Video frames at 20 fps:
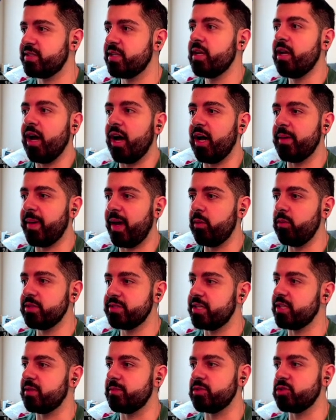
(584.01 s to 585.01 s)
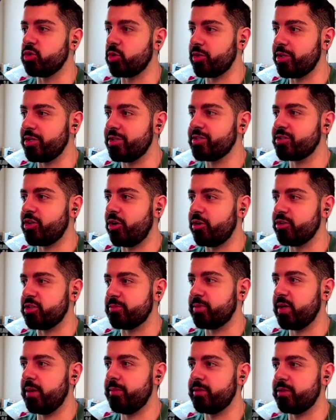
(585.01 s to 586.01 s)
I will say the majority of these cards you're
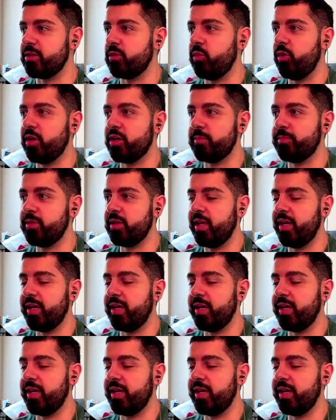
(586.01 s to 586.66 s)
probably going to want to play